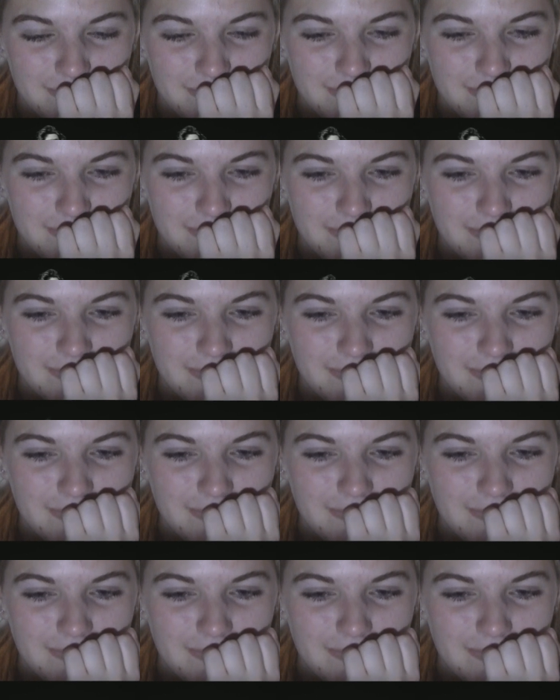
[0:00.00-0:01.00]

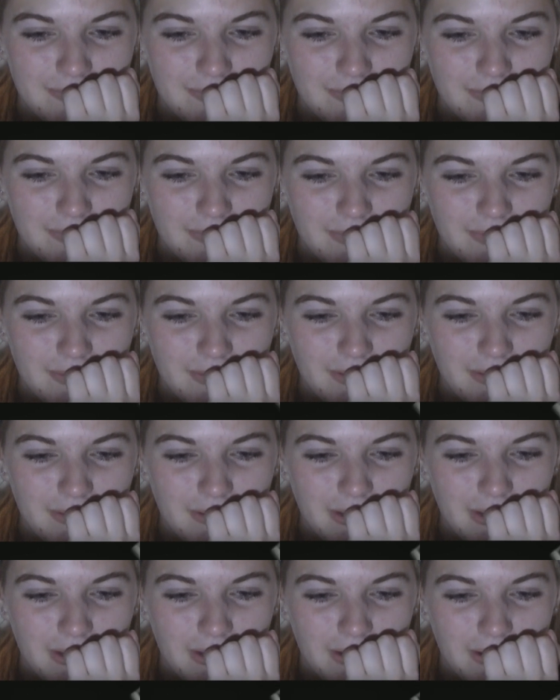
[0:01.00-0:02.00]

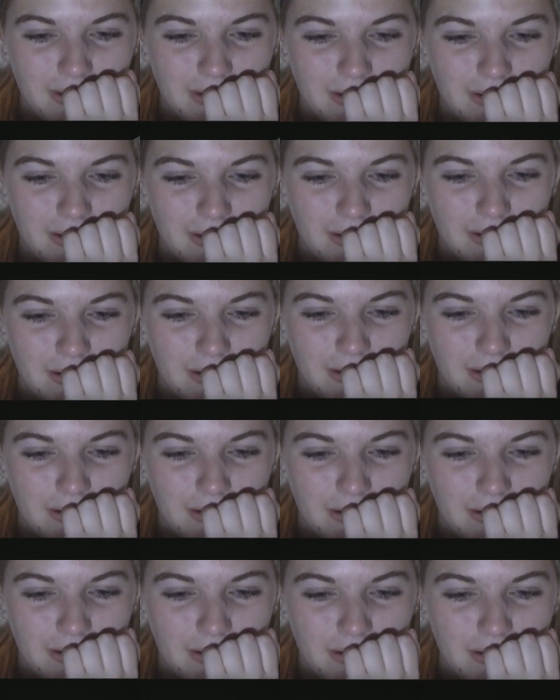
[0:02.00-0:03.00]

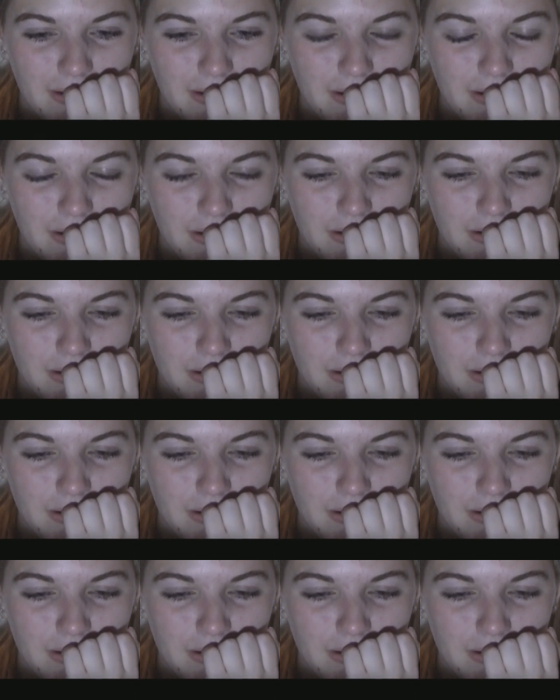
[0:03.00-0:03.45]
[no speech]